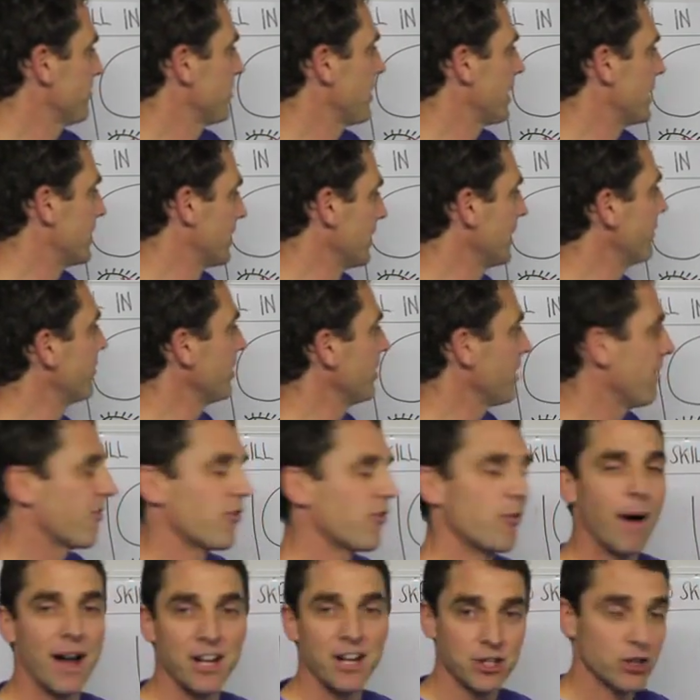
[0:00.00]
that are delivering the
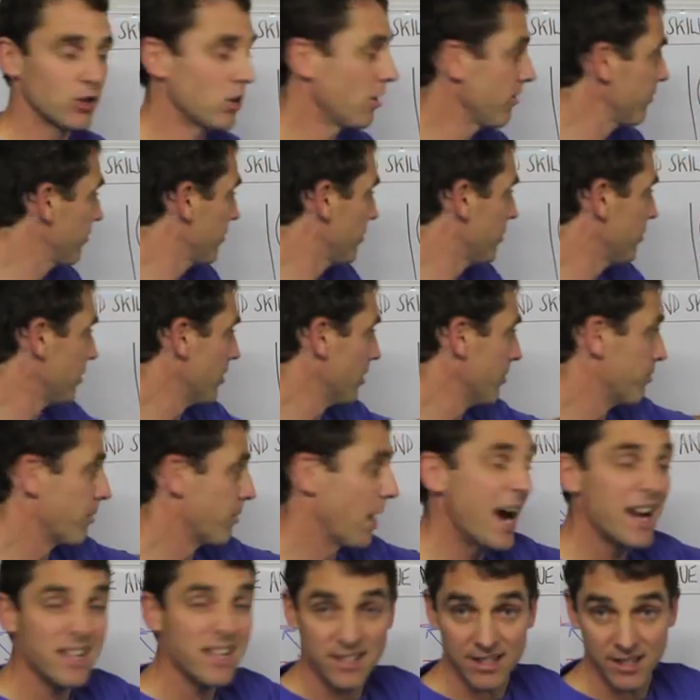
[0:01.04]
information off the
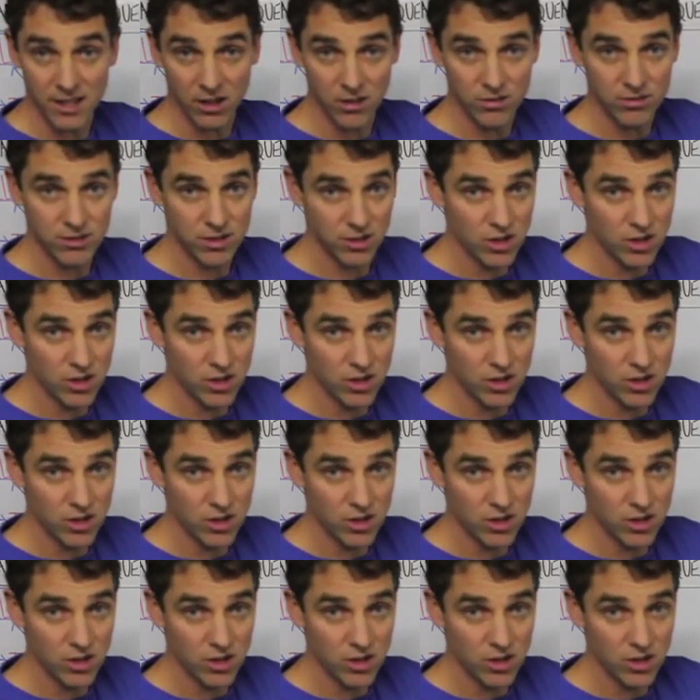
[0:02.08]
brain cells,